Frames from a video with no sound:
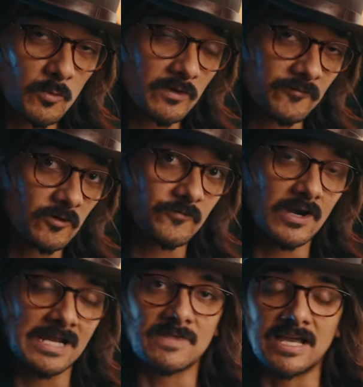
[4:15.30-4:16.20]
With full
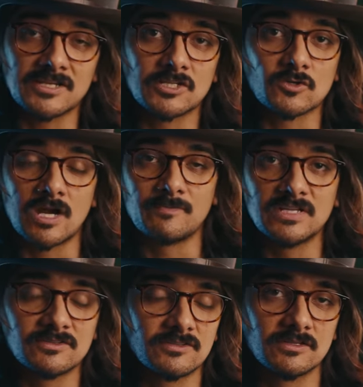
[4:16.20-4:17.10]
frame, I could just crop
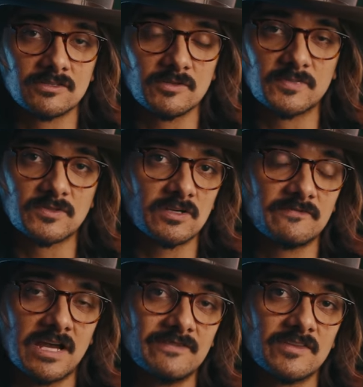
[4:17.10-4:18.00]
into Super
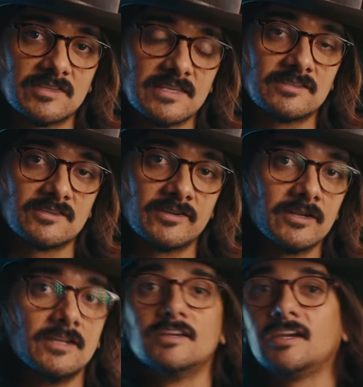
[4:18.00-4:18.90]
35 on the
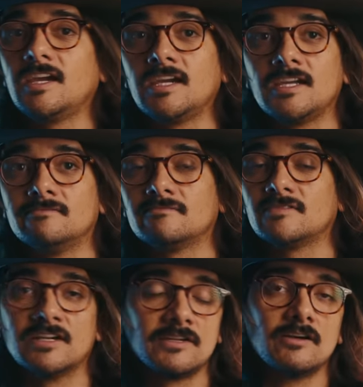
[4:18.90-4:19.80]
sensor and
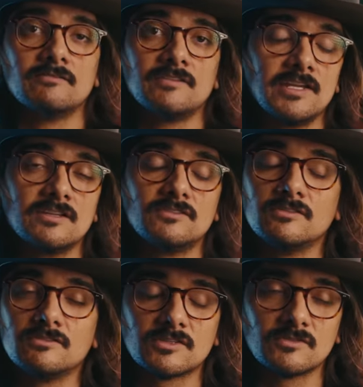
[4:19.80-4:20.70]
there you go. Now you could
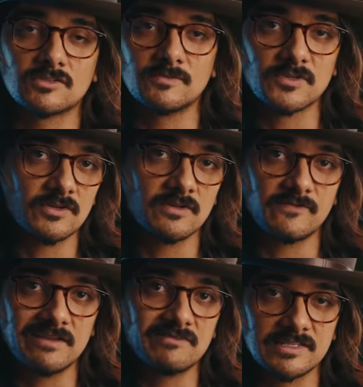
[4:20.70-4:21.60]
use Super
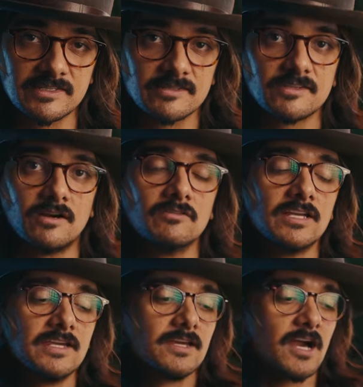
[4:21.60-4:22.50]
35 lenses. So
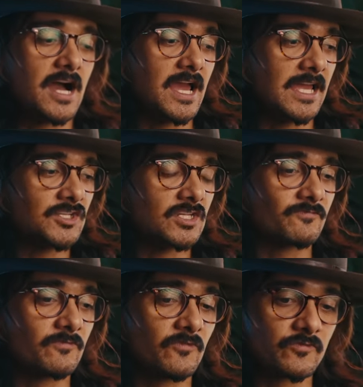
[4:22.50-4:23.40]
uh, it's
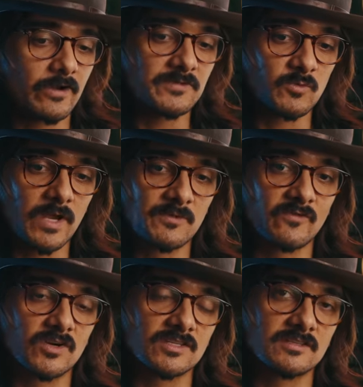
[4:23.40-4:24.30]
just full frame is way more
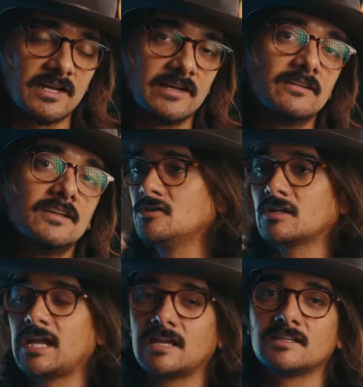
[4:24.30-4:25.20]
versatile. You
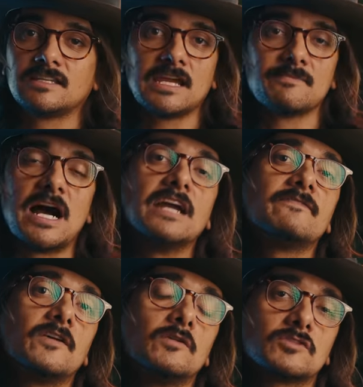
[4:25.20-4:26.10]
can hand a damn
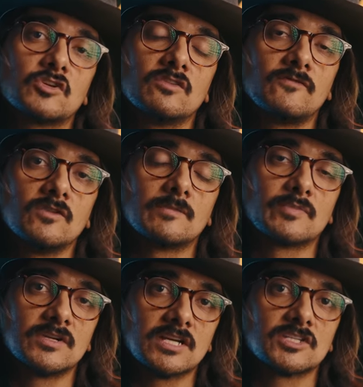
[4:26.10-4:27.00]
iPhone to a full on
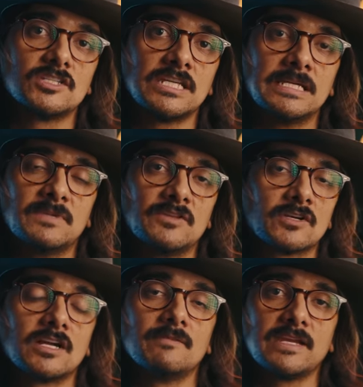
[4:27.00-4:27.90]
production team and
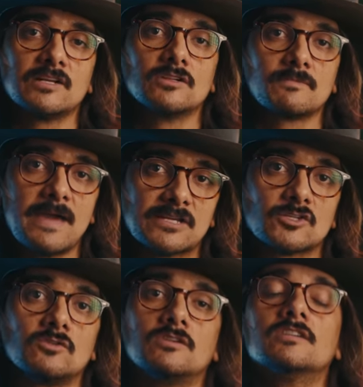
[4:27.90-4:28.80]
they're going to make it look
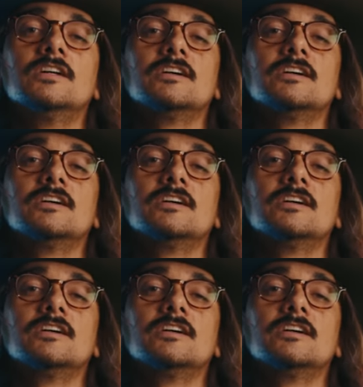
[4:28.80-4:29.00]
magical.